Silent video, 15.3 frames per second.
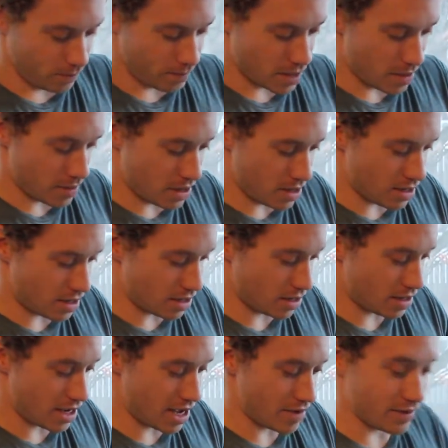Maybe
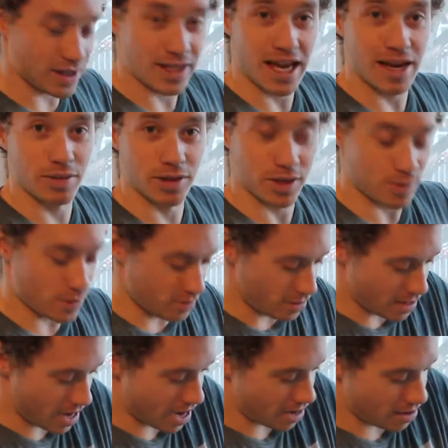a heavy tablespoon of
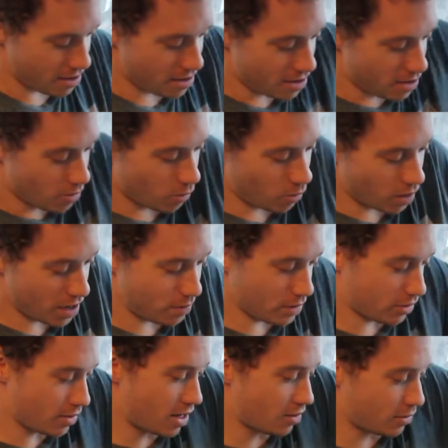that. Wipe it
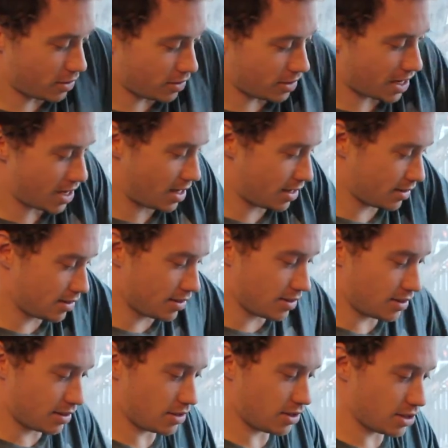around with your
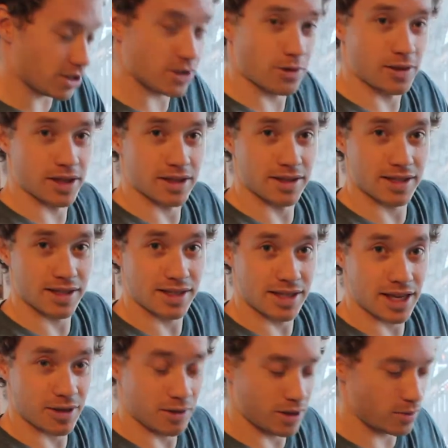hands just so it doesn't
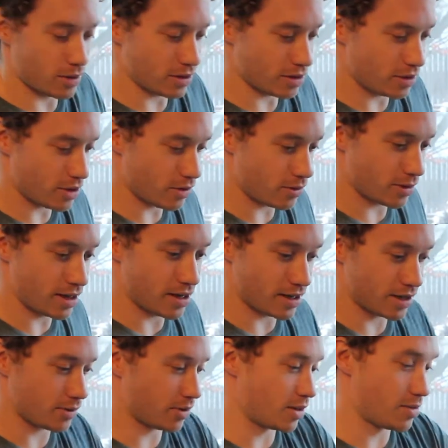stick when you put the dough in there,
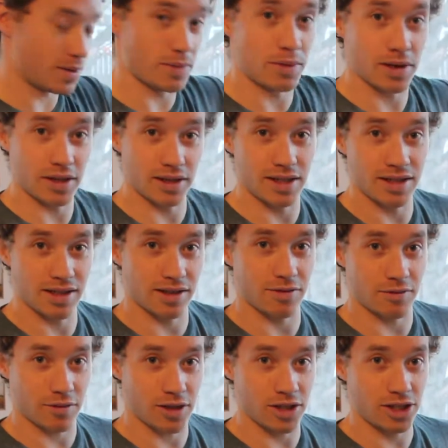because we're going to be putting these in the
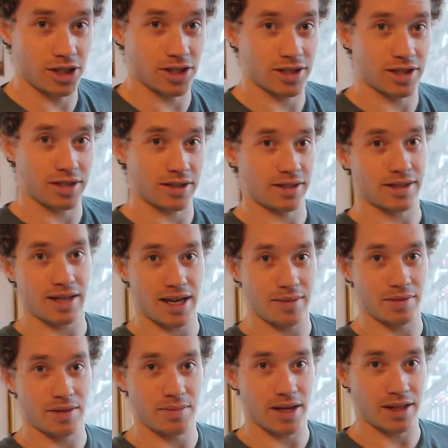fridge until it's
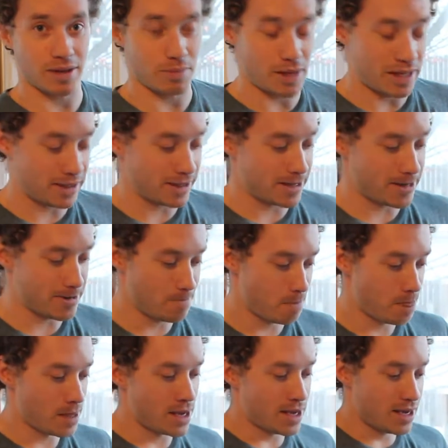time to make the pizza.
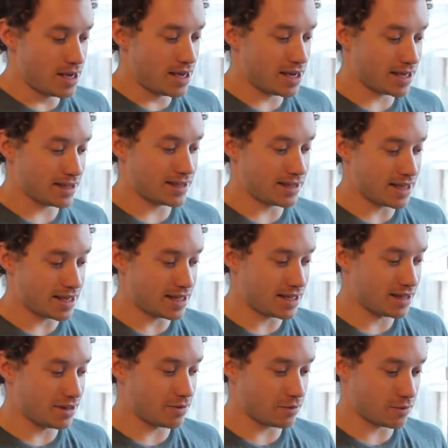It can sit
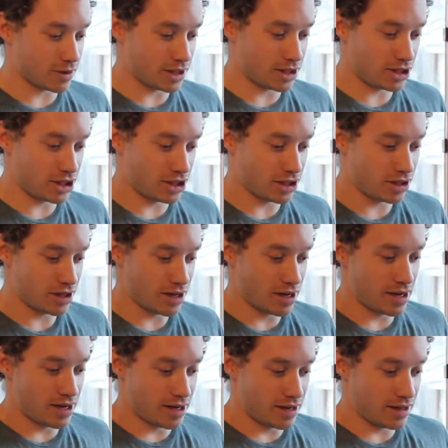in the fridge
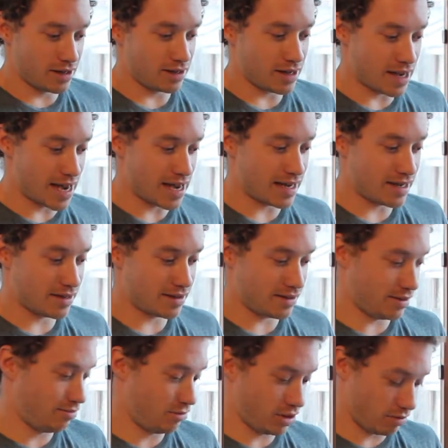
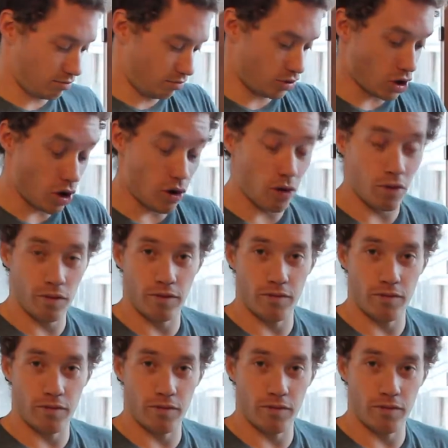as just dough